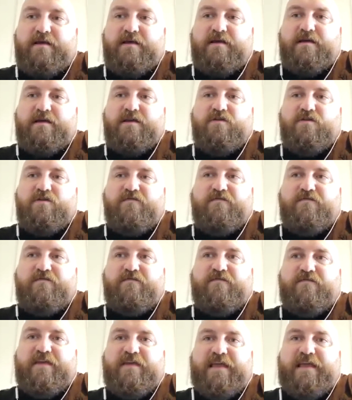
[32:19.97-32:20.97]
you
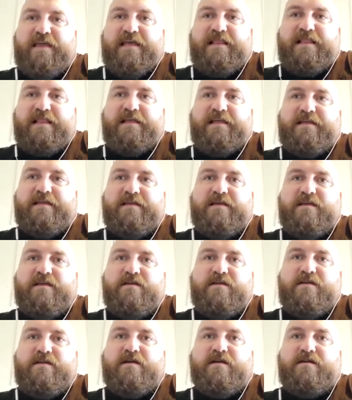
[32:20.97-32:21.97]
feel
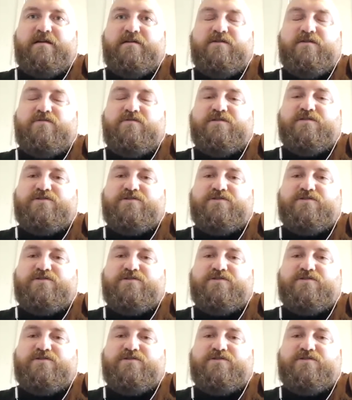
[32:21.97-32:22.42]
you're